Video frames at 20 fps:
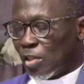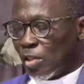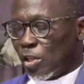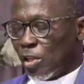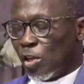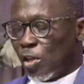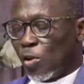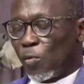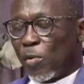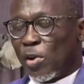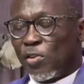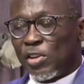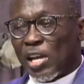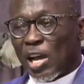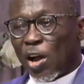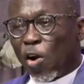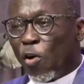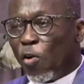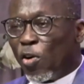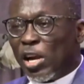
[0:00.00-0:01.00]
When you are
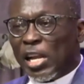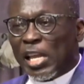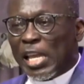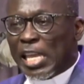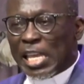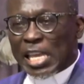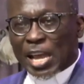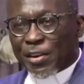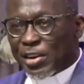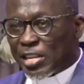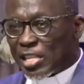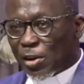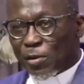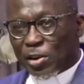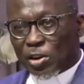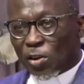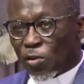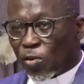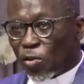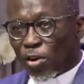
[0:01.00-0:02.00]
only hearing the Word of
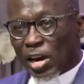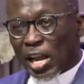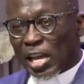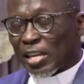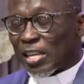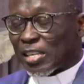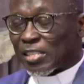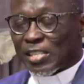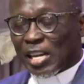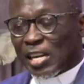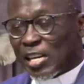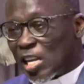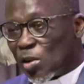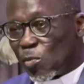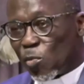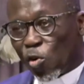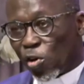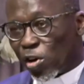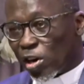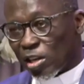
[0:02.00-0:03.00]
God like a Sunday
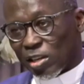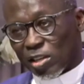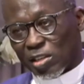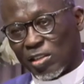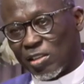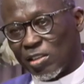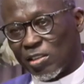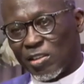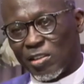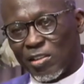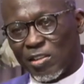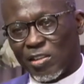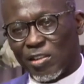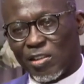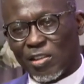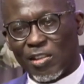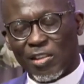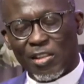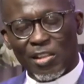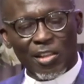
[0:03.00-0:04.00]
morning,
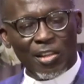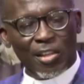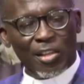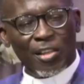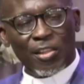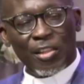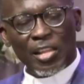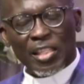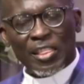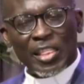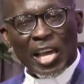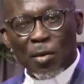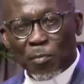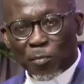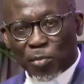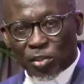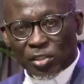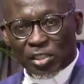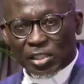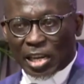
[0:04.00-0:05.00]
the thumb
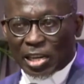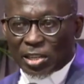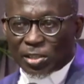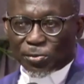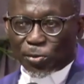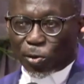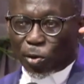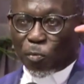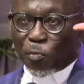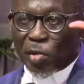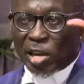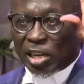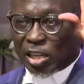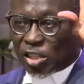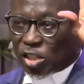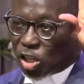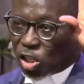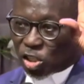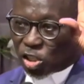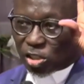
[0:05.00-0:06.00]
stands for
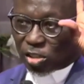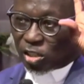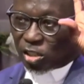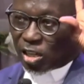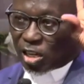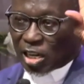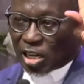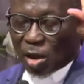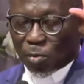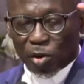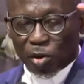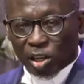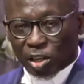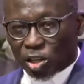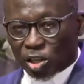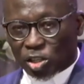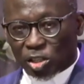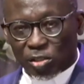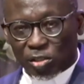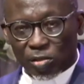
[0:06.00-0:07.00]
meditation and
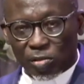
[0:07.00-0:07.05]
application.